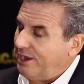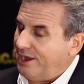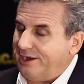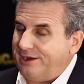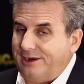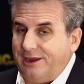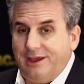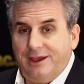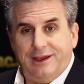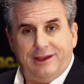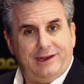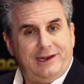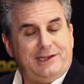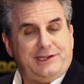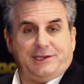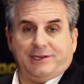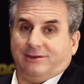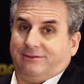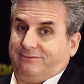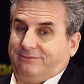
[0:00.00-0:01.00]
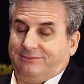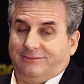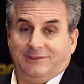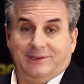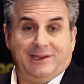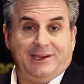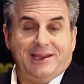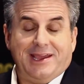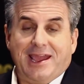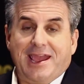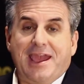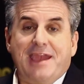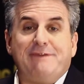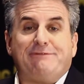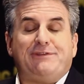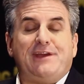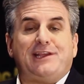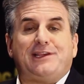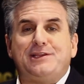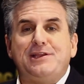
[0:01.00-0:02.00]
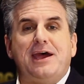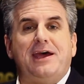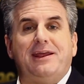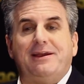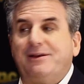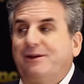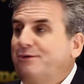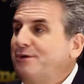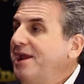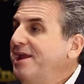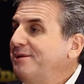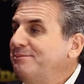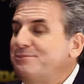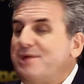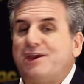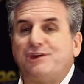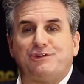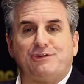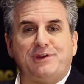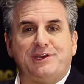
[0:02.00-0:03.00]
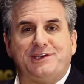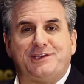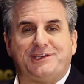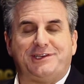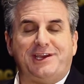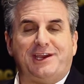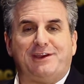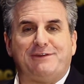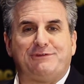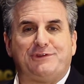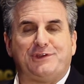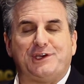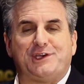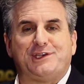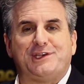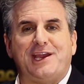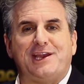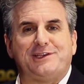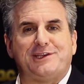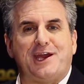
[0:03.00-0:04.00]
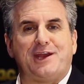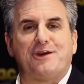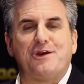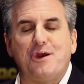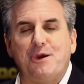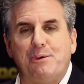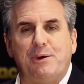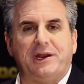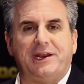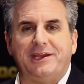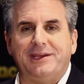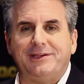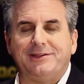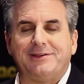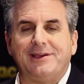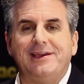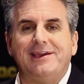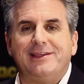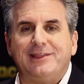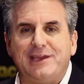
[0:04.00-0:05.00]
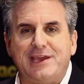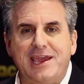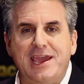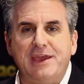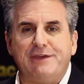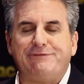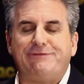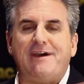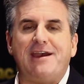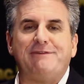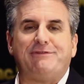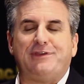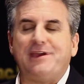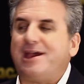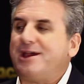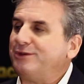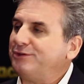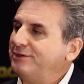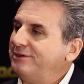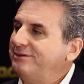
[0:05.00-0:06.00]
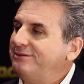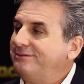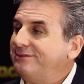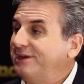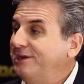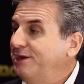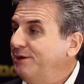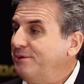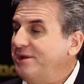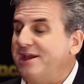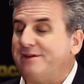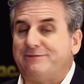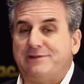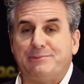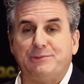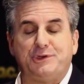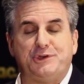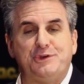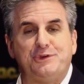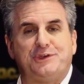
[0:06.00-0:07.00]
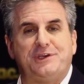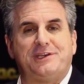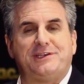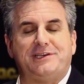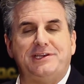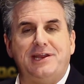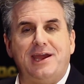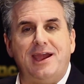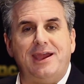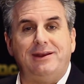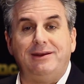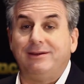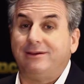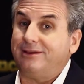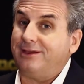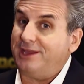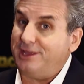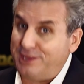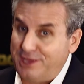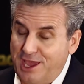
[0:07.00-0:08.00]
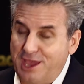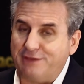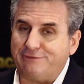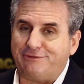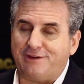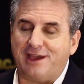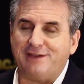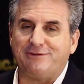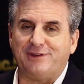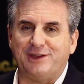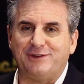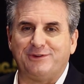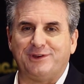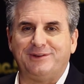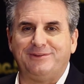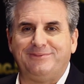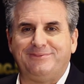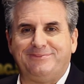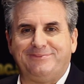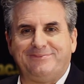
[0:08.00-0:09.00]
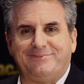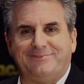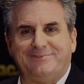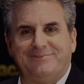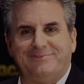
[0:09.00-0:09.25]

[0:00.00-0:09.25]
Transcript: And listen, if that's not a great measuring stick of success, I don't know what is. The Inc. 5000, and here we have number 269 in the Inc. 500.